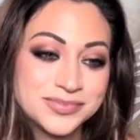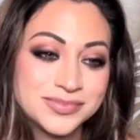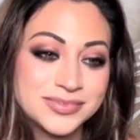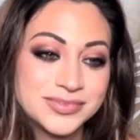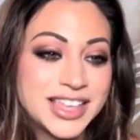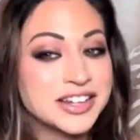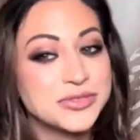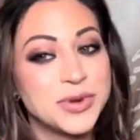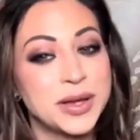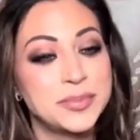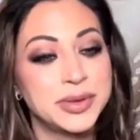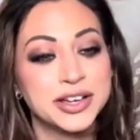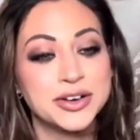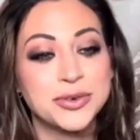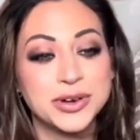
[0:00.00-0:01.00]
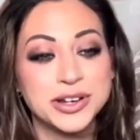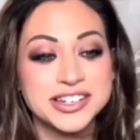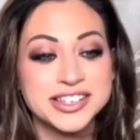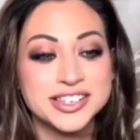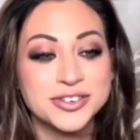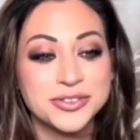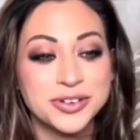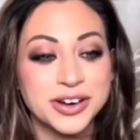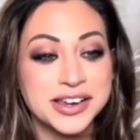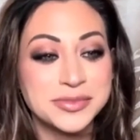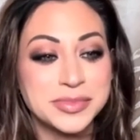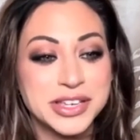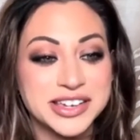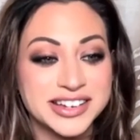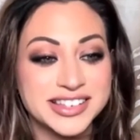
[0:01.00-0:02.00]
That's why Bitcoin is so great,
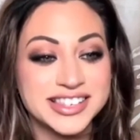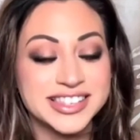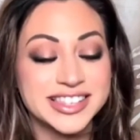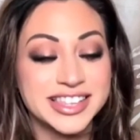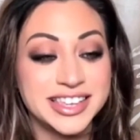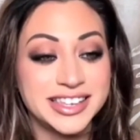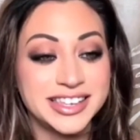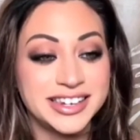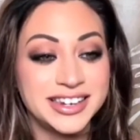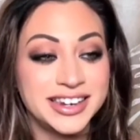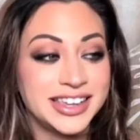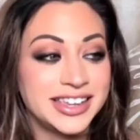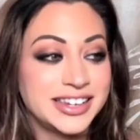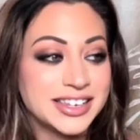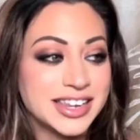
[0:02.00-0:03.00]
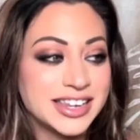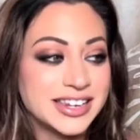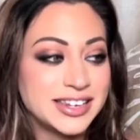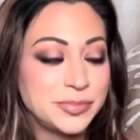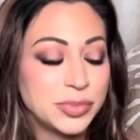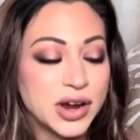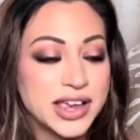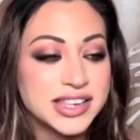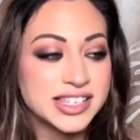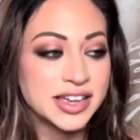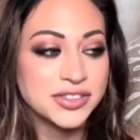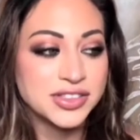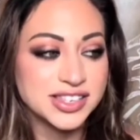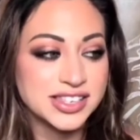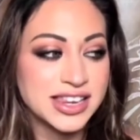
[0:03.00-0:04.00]
because then it breaks
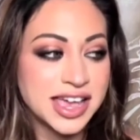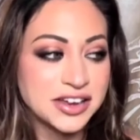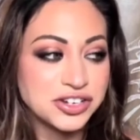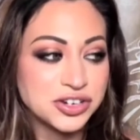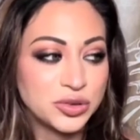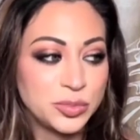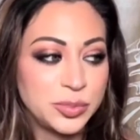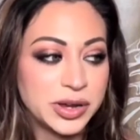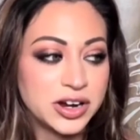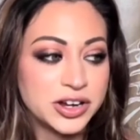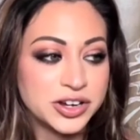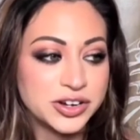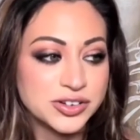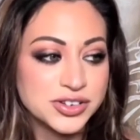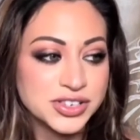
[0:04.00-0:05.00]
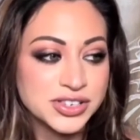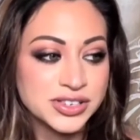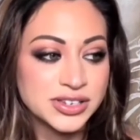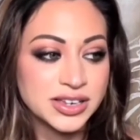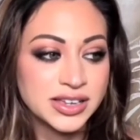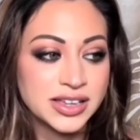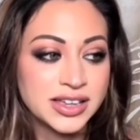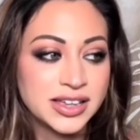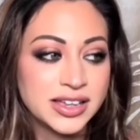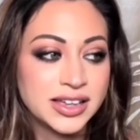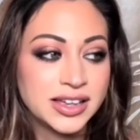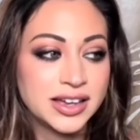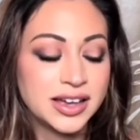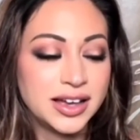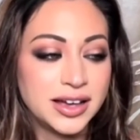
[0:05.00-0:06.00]
down these national barriers.
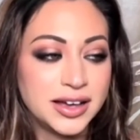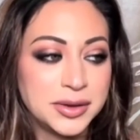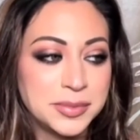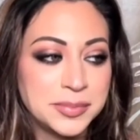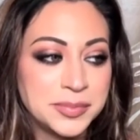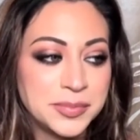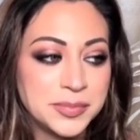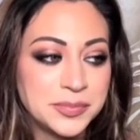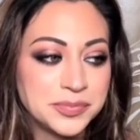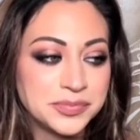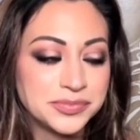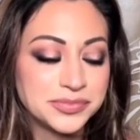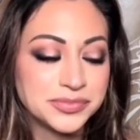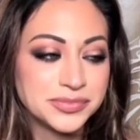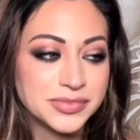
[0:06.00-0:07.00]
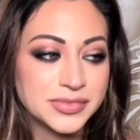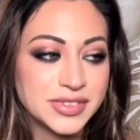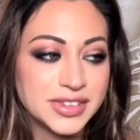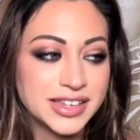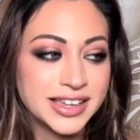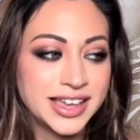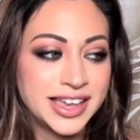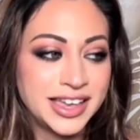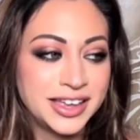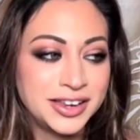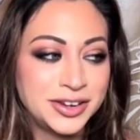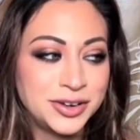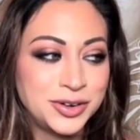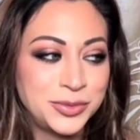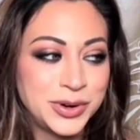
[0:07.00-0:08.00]
And
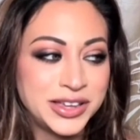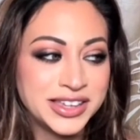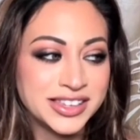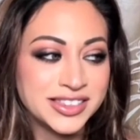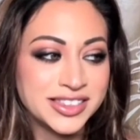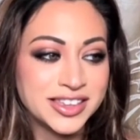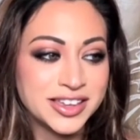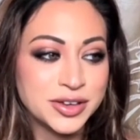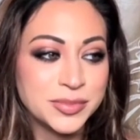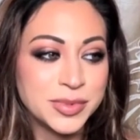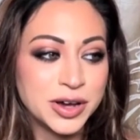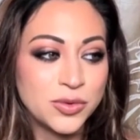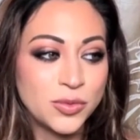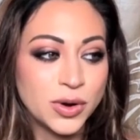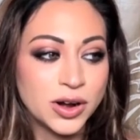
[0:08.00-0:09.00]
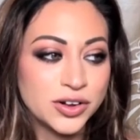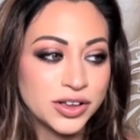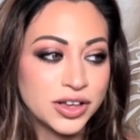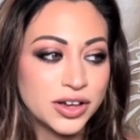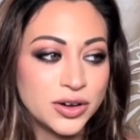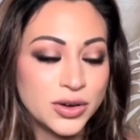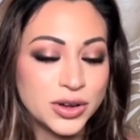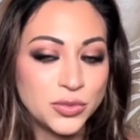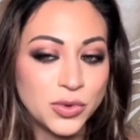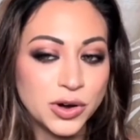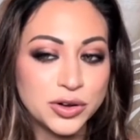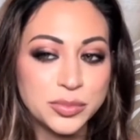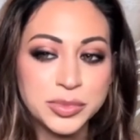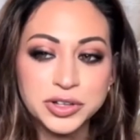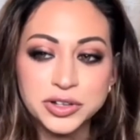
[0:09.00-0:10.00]
we can think about where to go and where
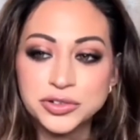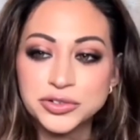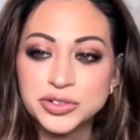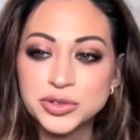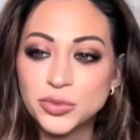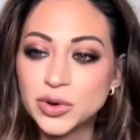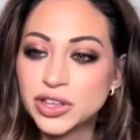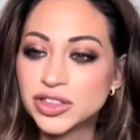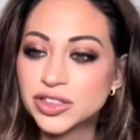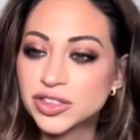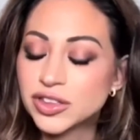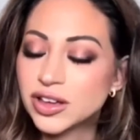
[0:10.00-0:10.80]
to build with